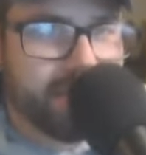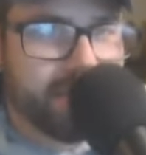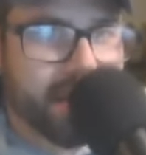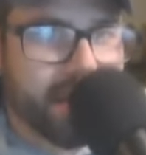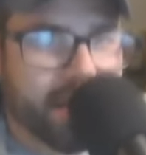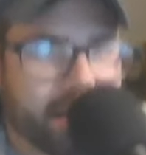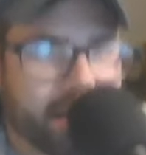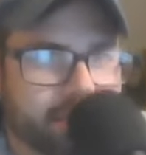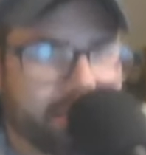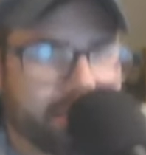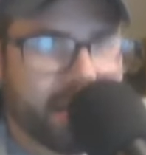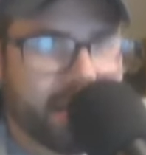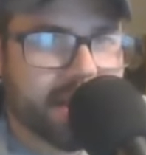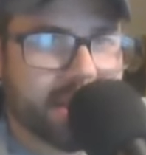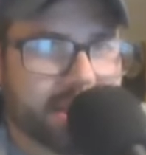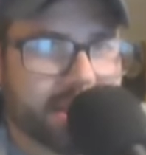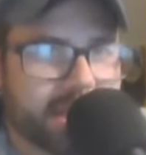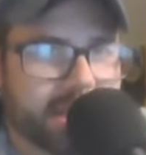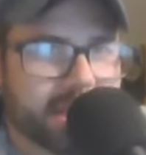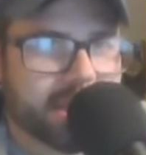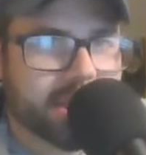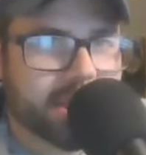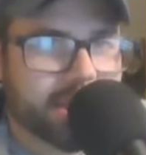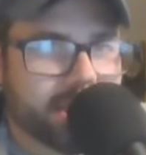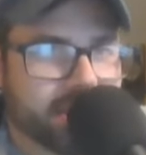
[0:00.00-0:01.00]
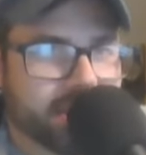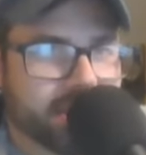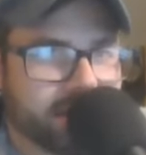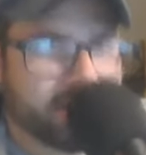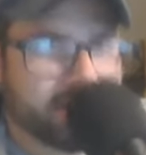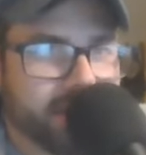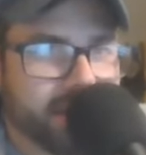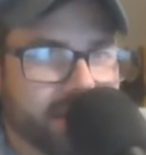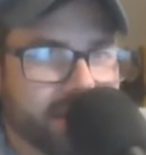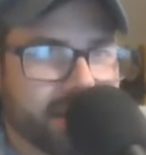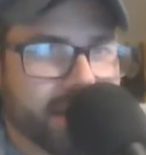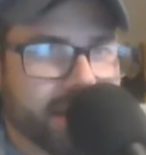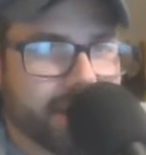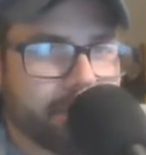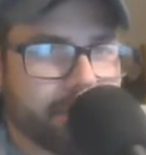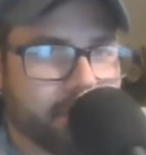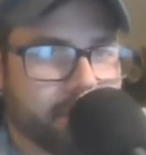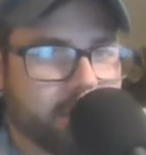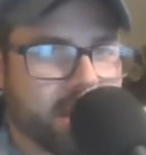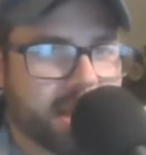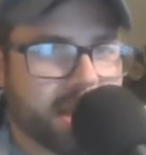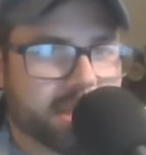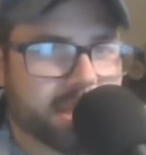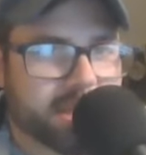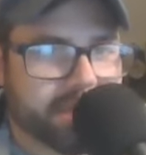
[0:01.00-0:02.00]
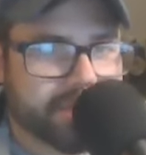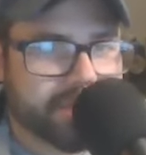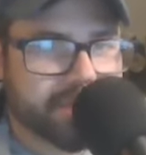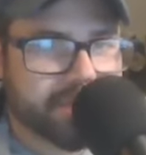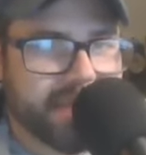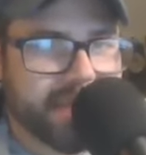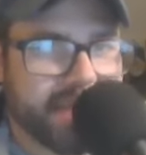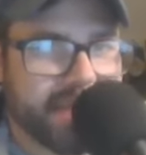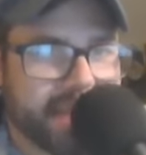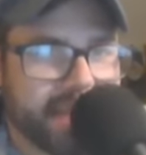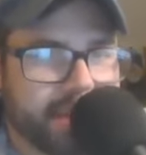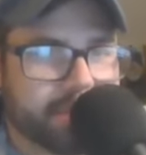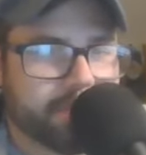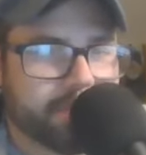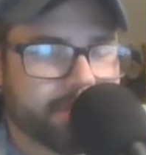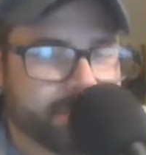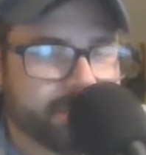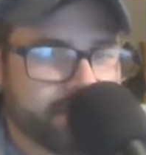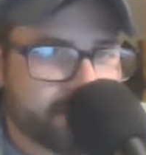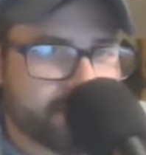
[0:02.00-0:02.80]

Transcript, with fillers: my least impressive team.